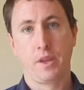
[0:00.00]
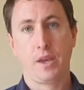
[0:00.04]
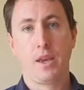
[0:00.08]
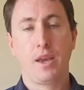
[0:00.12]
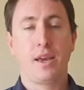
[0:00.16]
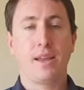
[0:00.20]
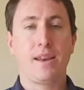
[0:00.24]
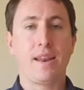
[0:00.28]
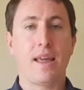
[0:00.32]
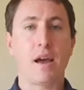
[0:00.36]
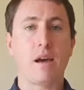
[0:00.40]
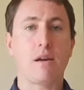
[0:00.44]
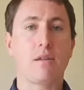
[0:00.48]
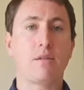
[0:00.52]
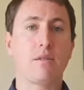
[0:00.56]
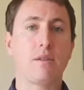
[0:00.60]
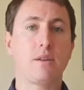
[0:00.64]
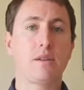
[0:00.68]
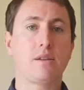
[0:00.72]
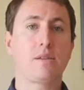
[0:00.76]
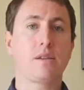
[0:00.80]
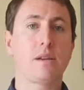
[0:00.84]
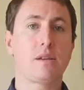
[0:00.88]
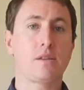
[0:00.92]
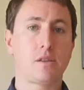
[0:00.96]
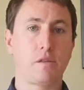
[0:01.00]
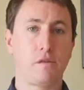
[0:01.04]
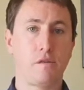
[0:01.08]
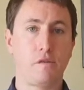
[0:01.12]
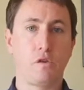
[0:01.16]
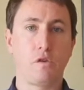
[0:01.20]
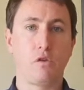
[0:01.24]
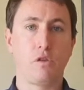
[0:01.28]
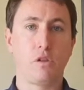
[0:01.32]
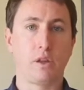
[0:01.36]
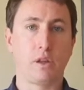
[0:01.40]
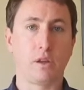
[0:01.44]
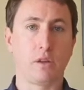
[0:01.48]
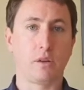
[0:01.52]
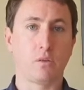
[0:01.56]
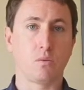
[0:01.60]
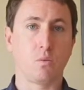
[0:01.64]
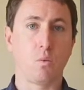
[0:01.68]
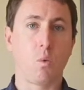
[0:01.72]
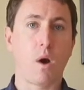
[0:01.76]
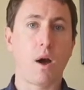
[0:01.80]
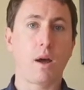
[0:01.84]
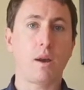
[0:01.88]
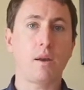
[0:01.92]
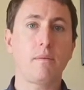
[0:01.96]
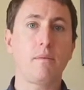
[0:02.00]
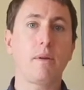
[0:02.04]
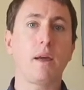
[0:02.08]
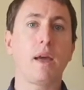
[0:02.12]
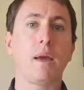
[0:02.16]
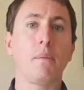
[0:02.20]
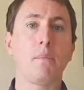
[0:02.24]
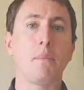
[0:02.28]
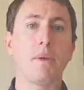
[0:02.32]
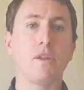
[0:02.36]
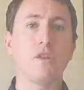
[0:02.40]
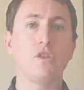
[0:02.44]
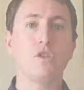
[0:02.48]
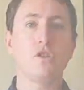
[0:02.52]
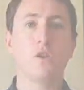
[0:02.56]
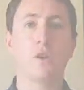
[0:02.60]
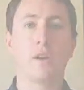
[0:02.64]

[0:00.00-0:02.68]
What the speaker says: Now, this does a few things. One, it means you've got